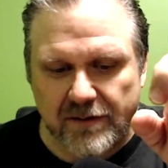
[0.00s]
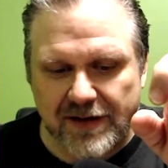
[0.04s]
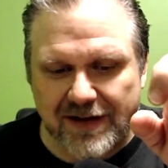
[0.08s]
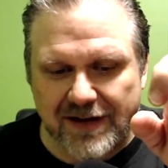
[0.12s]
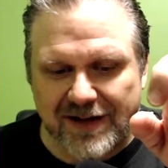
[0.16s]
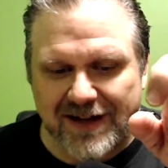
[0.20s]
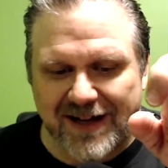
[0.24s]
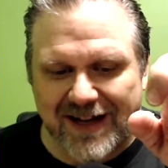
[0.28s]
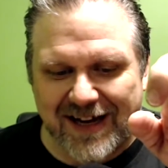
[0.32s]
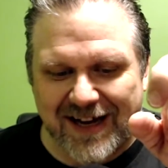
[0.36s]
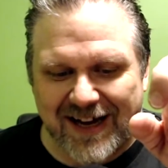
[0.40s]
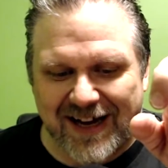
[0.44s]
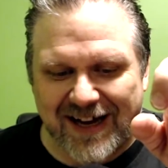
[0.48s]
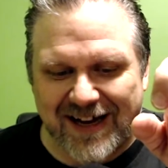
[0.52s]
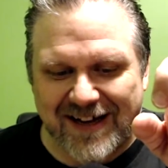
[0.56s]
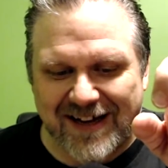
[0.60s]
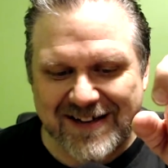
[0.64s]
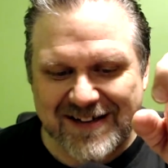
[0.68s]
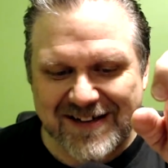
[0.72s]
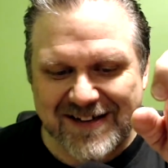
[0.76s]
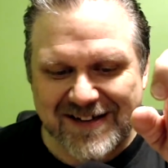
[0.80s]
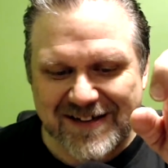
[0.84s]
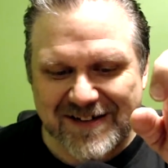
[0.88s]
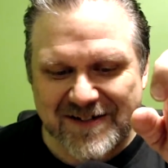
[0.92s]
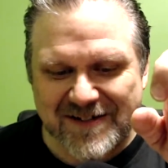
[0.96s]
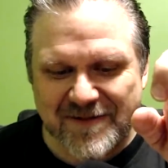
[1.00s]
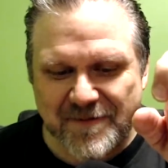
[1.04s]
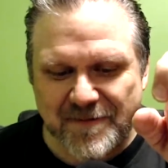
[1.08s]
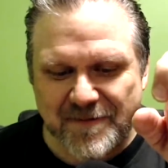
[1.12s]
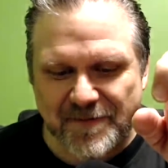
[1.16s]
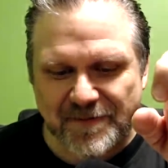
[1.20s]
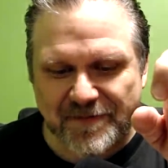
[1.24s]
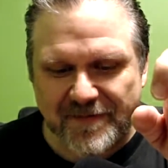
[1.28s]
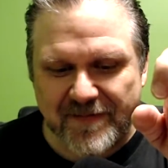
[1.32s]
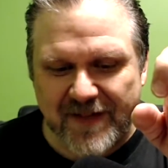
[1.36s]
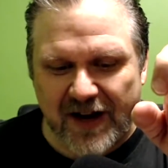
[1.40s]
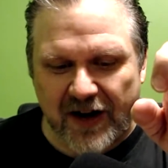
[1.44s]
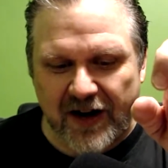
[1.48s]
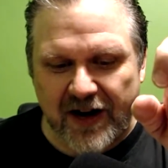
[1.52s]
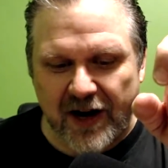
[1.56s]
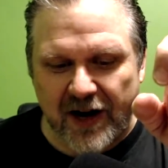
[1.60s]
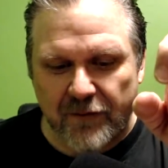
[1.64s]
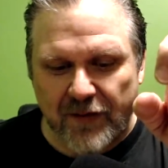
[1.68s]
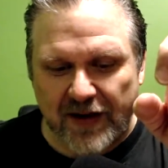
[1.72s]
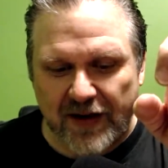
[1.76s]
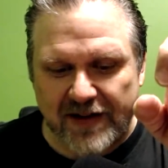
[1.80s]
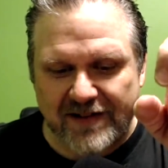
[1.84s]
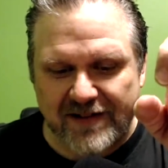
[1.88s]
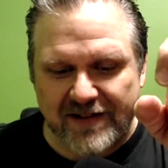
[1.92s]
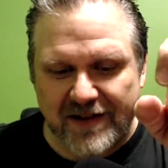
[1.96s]
There you go. If I
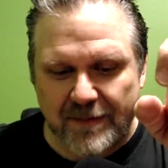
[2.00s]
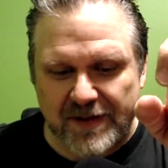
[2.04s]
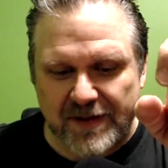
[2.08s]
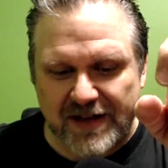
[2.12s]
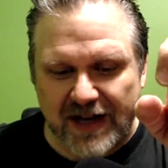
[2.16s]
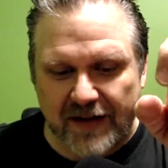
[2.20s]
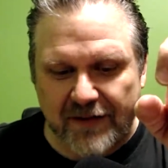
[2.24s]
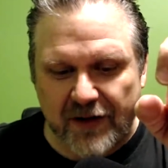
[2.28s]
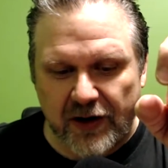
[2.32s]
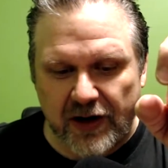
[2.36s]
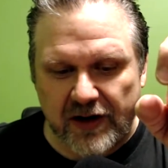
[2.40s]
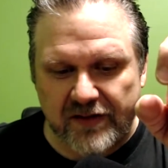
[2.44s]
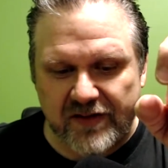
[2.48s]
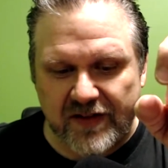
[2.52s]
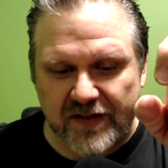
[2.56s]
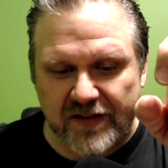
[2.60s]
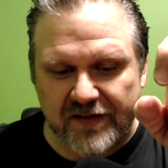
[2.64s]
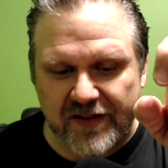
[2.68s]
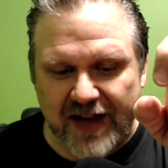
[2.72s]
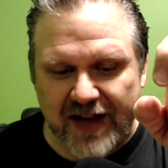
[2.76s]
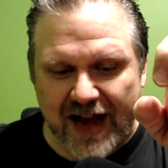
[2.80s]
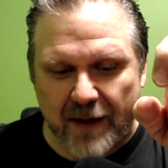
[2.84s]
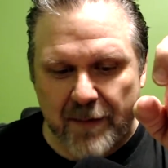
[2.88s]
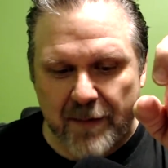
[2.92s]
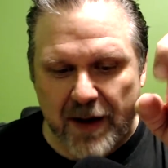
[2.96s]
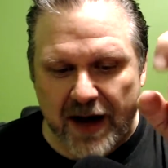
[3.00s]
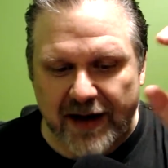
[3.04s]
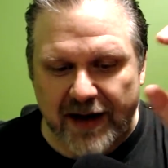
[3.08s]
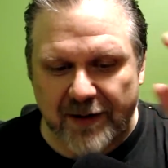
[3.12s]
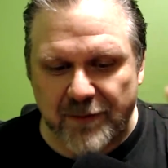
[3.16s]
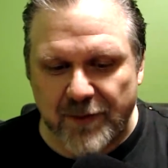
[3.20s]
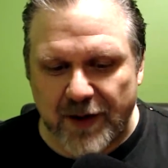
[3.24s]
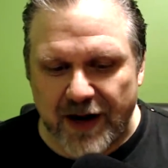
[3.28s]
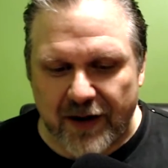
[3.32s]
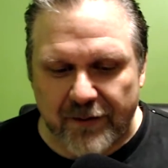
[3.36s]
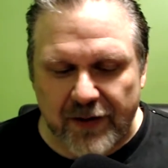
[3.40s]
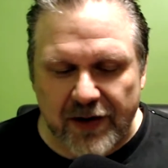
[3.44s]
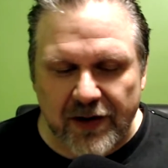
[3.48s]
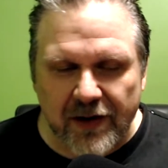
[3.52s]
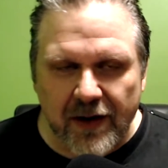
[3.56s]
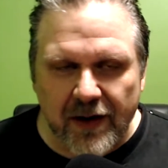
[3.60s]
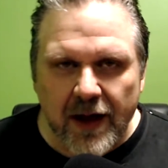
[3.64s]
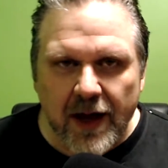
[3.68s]
tip it down there, you can see the scab on it, whatever.